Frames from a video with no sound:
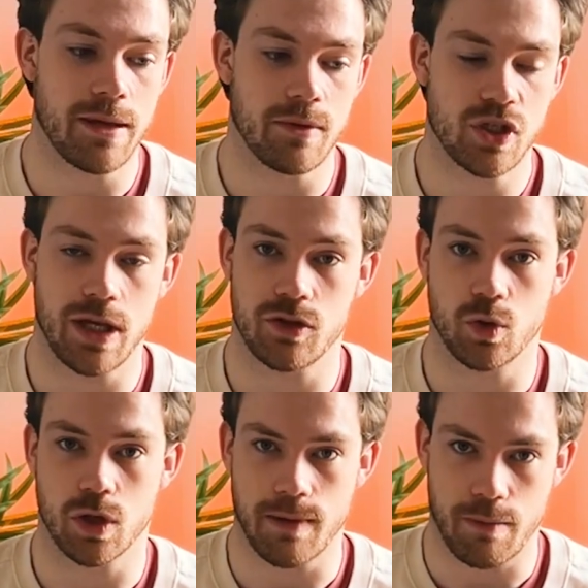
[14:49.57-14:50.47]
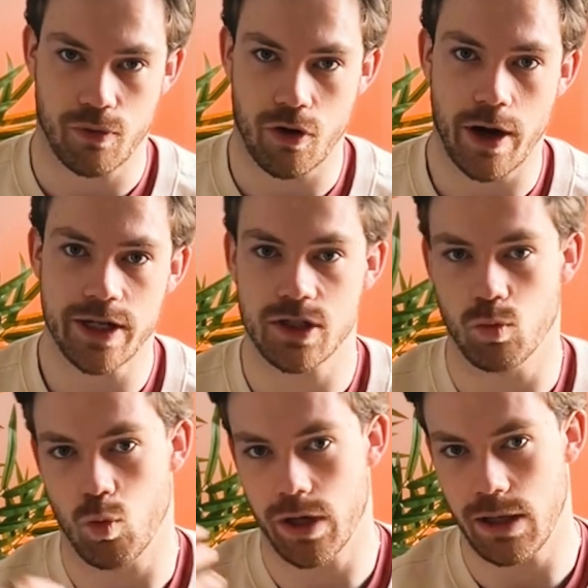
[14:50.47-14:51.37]
image here that's talking about price,
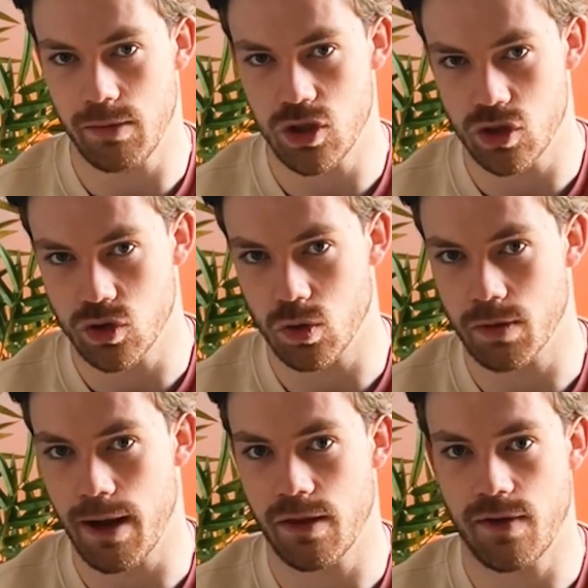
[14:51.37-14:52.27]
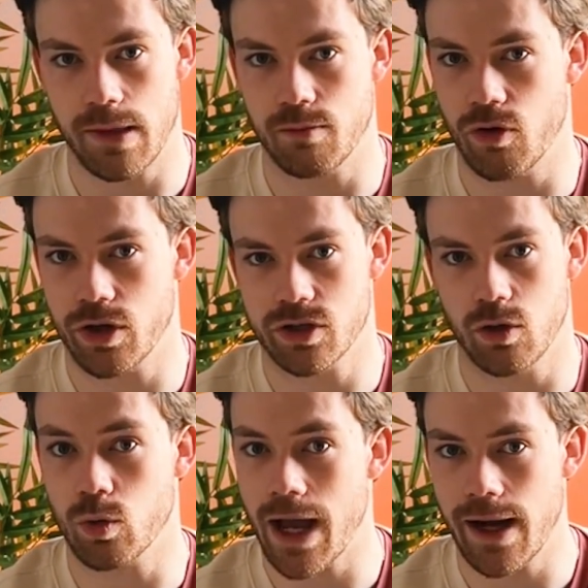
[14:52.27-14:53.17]
one image that's talking about the fact that products are
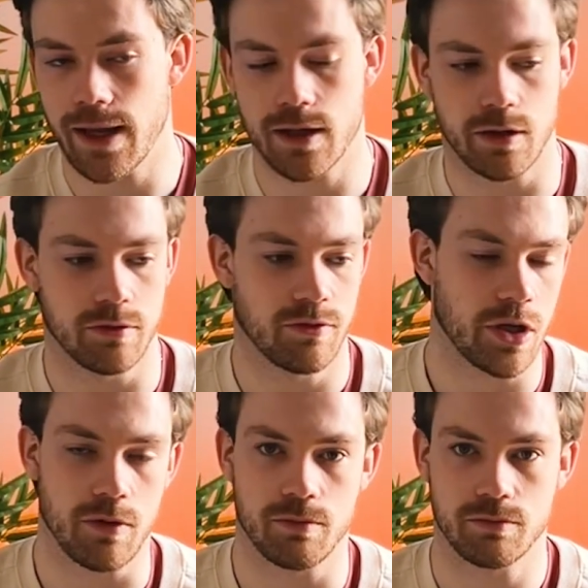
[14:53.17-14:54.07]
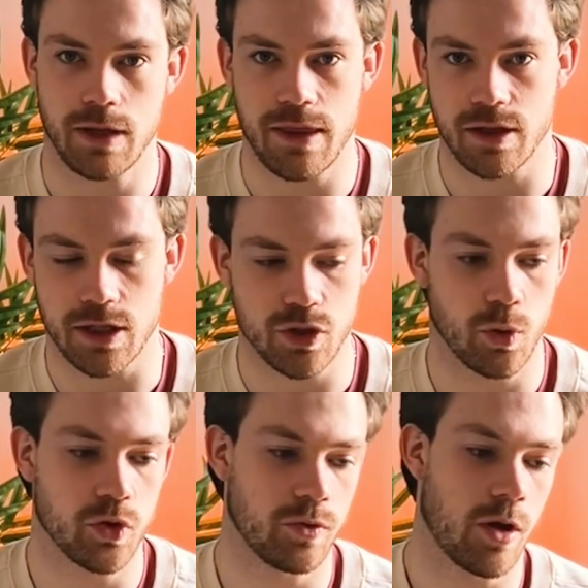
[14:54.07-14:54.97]
organic and, you know, ethically
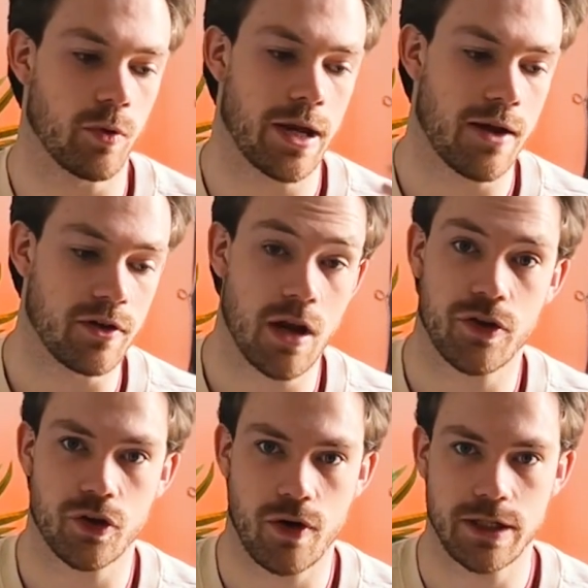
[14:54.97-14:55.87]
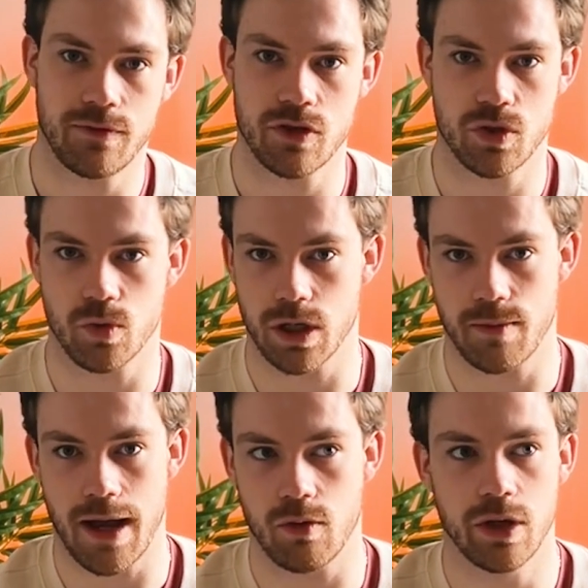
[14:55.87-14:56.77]
sourced. We don't want to have another creative that's talking
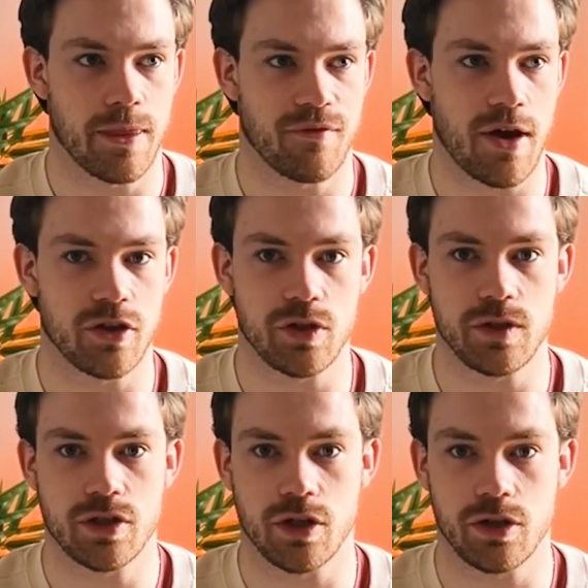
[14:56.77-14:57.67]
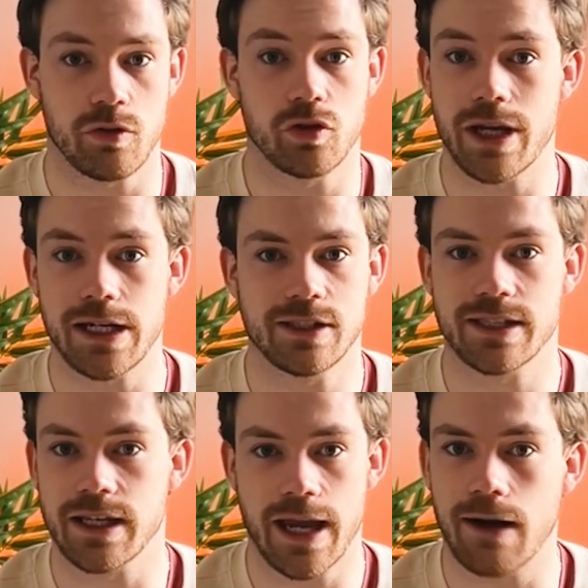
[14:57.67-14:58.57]
about the fact that you need to, you know, your daily
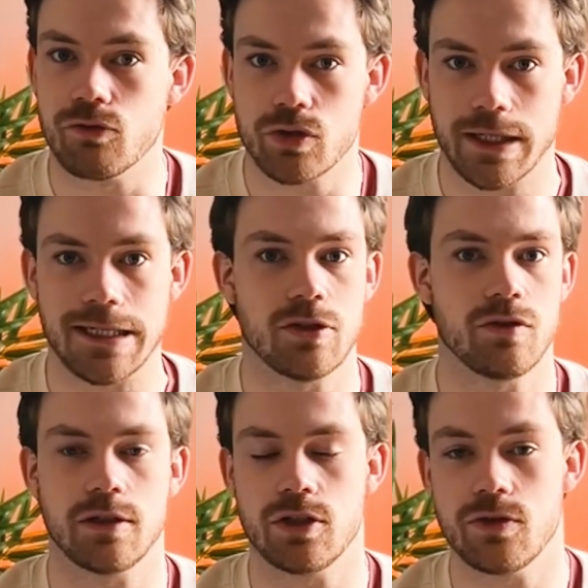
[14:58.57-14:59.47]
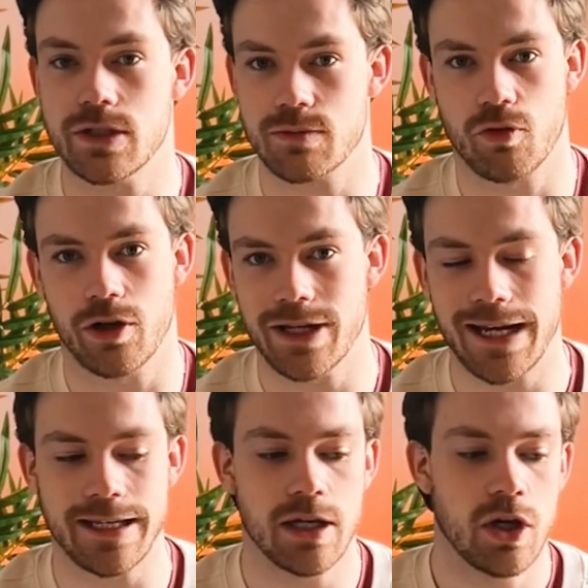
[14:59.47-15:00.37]
skincare routine, you need to use this product
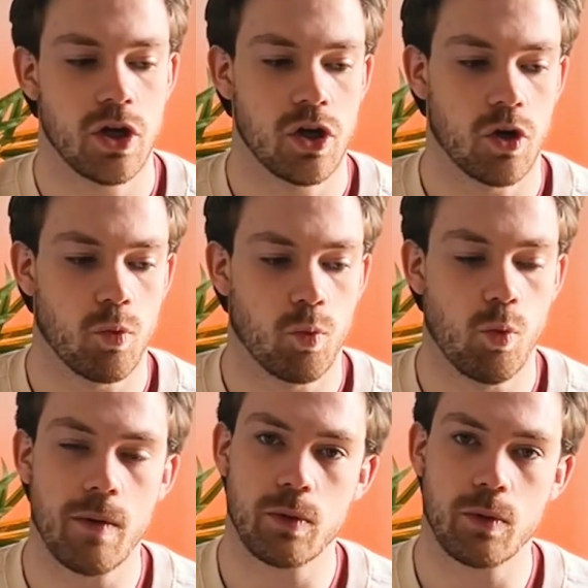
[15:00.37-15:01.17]
daily. What we